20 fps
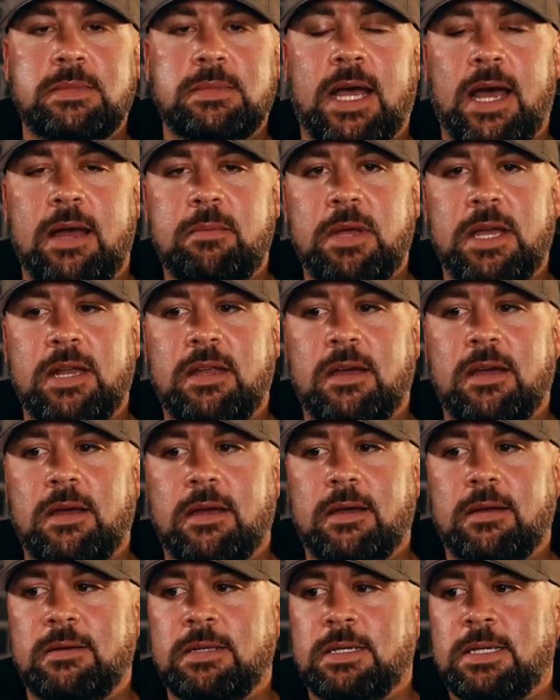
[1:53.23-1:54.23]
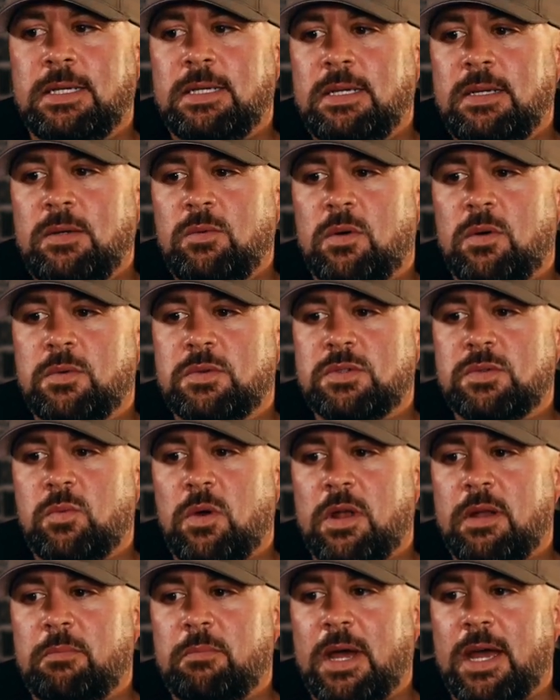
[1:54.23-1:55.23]
I made a, what was
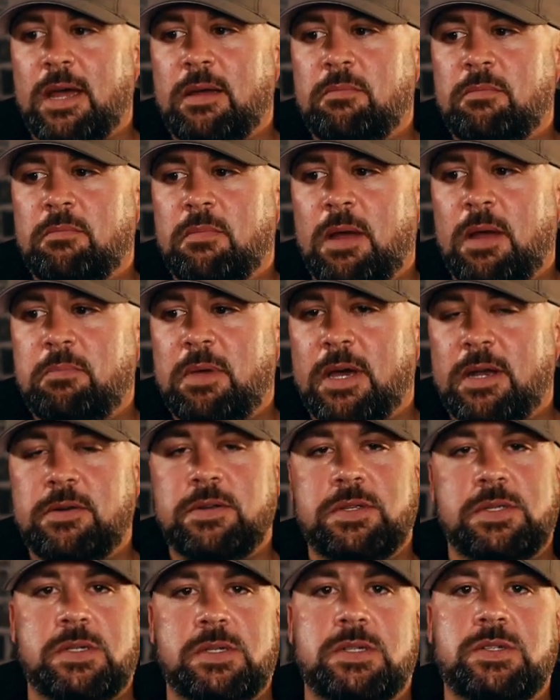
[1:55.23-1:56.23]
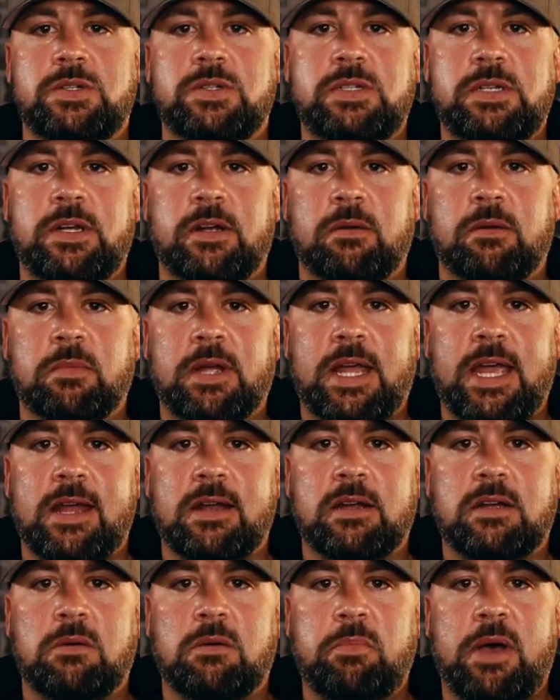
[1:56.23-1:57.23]
one of my, my better decisions here at
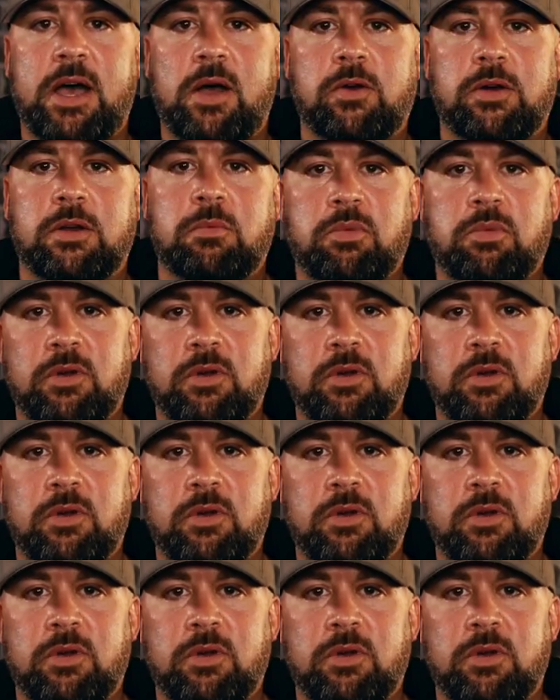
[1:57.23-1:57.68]
Mechanical Power to bring